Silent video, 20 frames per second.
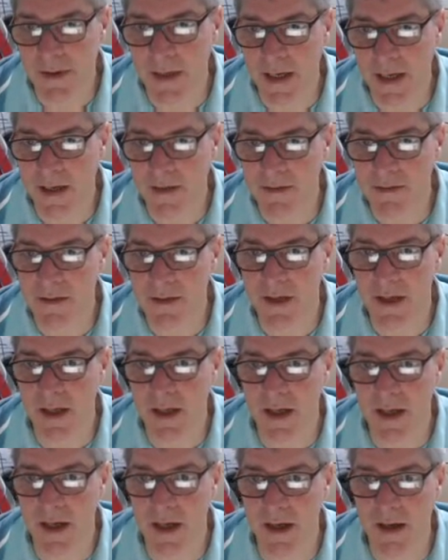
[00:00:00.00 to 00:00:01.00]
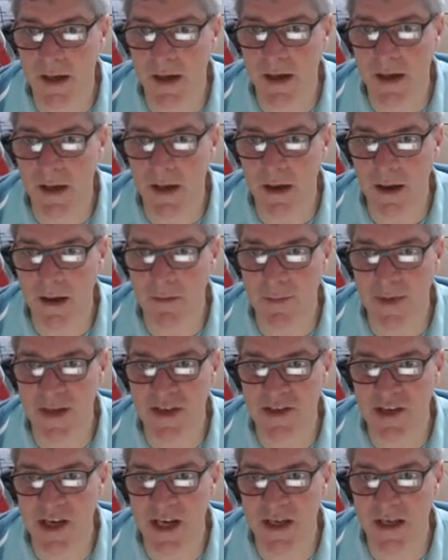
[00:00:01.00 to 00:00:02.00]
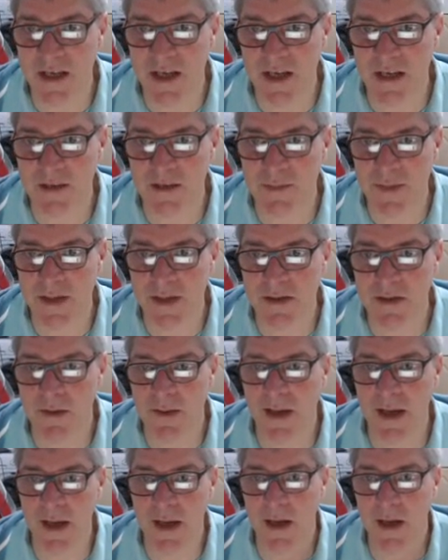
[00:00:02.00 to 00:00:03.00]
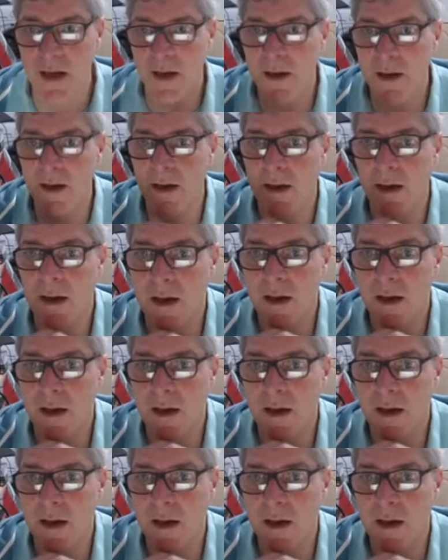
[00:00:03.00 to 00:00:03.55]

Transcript: yes, uh, FPGA Kian's been doing uh,